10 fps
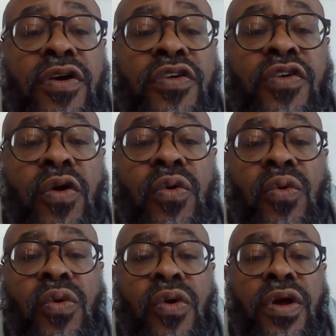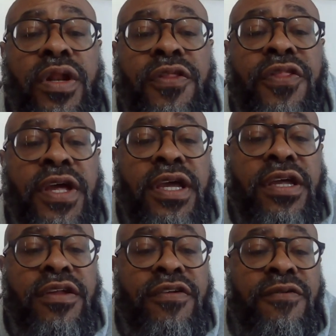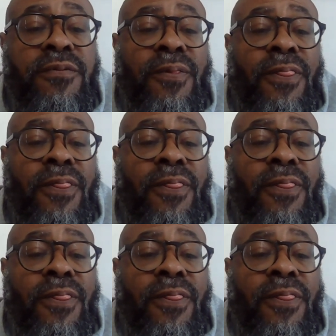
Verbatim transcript: So the thing is,